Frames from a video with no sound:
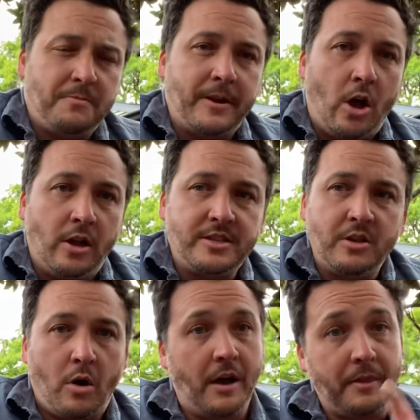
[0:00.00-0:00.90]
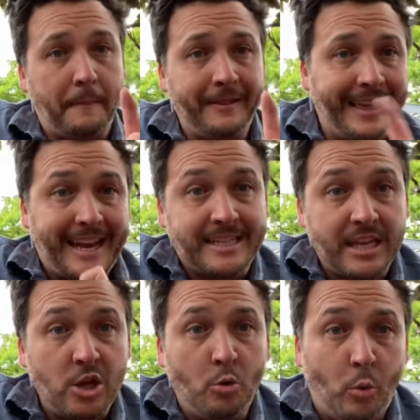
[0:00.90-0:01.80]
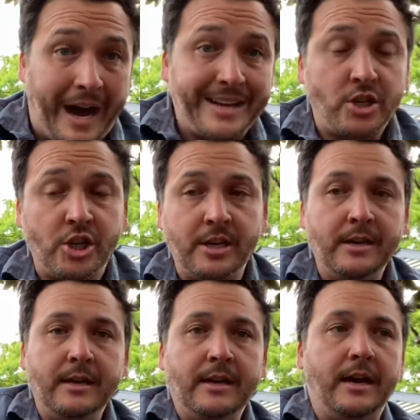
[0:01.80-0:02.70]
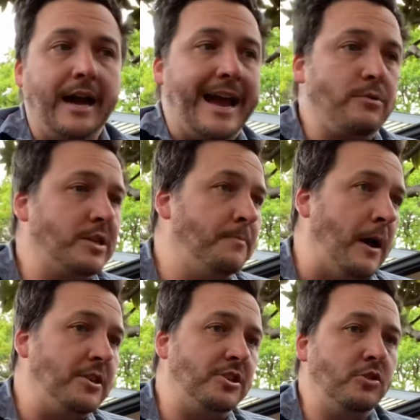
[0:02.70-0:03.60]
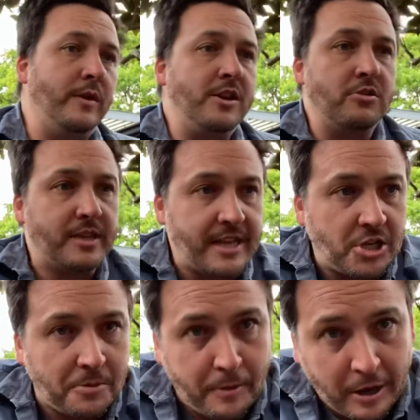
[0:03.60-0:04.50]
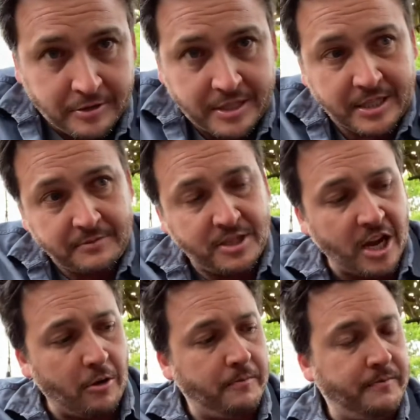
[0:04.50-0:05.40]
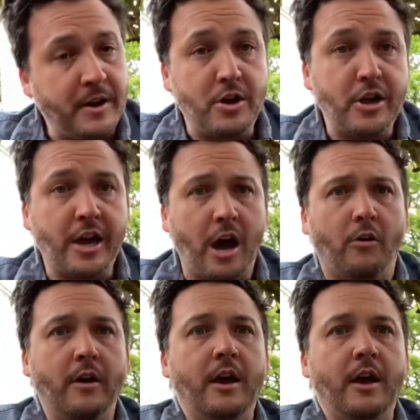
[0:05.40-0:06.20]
but also on the plays that you watch and respond to in your discussion posts. So there you go.